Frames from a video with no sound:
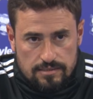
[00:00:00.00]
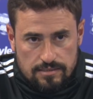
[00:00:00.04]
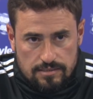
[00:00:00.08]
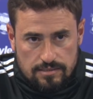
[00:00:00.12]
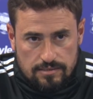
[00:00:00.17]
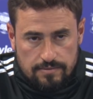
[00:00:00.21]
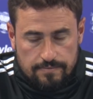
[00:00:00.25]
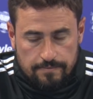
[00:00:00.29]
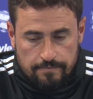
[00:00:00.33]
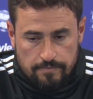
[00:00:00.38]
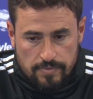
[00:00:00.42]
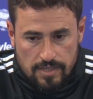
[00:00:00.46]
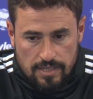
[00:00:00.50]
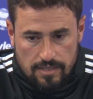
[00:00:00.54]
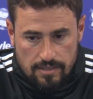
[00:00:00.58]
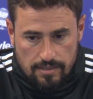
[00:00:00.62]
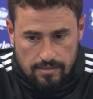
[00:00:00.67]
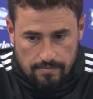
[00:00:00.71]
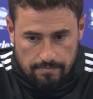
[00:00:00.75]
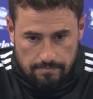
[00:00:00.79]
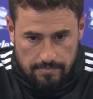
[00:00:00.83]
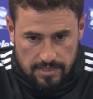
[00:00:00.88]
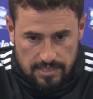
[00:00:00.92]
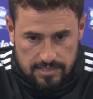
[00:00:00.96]
you know,
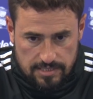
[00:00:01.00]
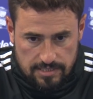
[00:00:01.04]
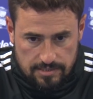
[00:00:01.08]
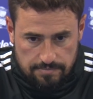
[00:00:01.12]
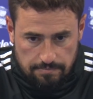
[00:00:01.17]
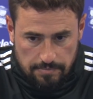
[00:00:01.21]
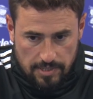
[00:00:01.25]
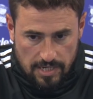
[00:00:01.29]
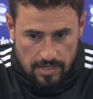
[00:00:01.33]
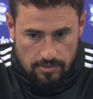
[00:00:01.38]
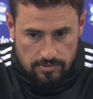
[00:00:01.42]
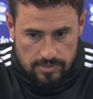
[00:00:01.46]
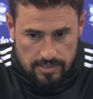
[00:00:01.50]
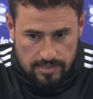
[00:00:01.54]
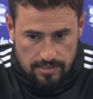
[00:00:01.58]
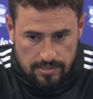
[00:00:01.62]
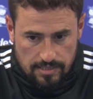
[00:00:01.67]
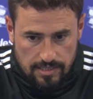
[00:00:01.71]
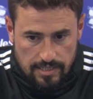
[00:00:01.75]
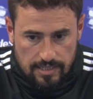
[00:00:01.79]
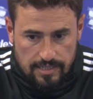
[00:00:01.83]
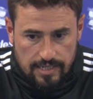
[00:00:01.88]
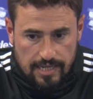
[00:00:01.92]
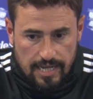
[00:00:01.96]
makes us proud
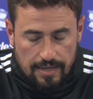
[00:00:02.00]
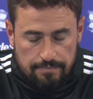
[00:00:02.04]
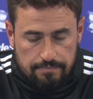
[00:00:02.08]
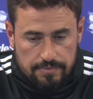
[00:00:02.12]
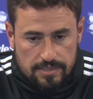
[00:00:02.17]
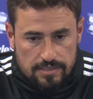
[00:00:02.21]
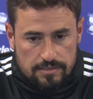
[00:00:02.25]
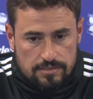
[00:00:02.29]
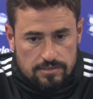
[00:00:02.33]
and happy.